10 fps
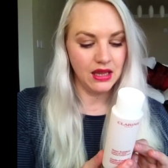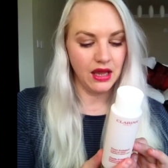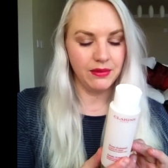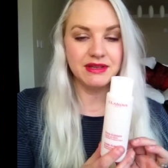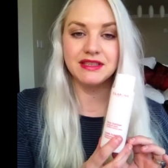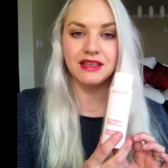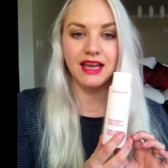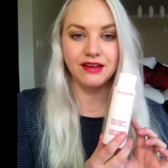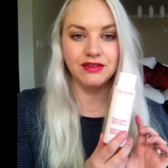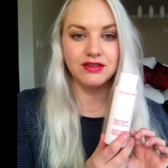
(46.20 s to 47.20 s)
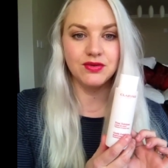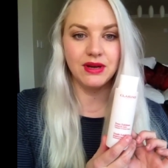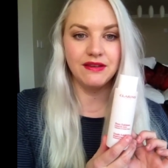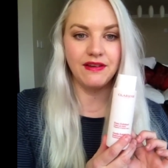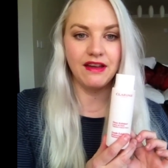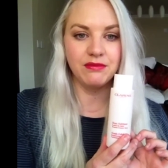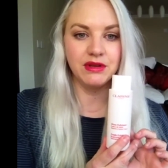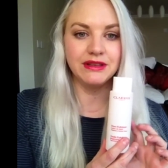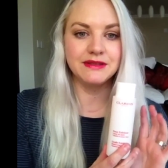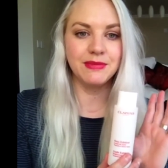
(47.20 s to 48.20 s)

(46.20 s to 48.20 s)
It's still 125 mL,